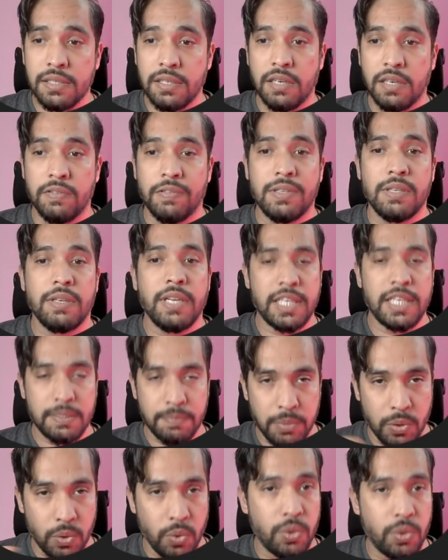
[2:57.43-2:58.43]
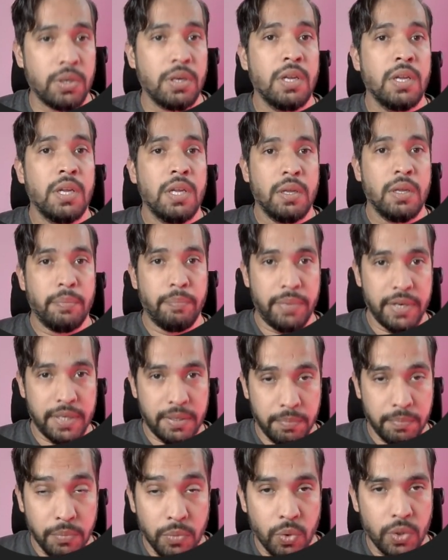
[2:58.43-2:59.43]
We'll explore a bit
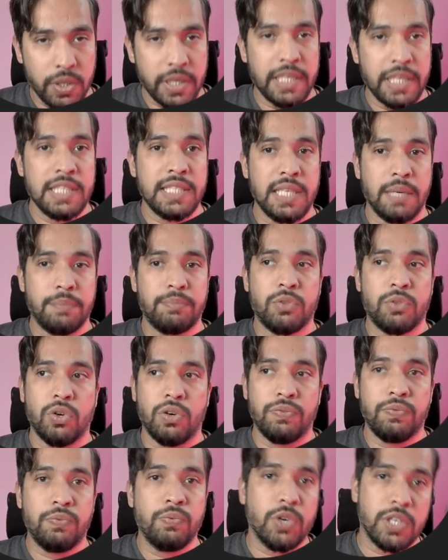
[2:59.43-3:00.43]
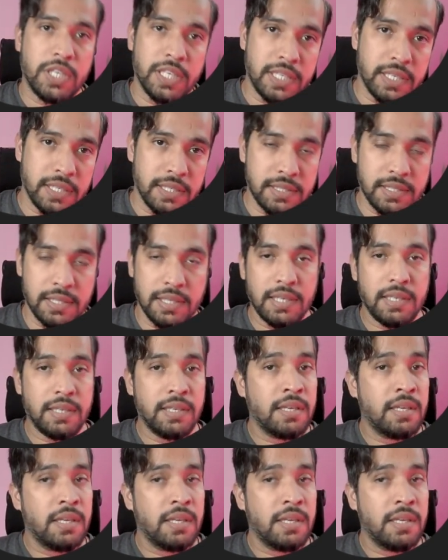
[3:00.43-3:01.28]
more in depth of what it is and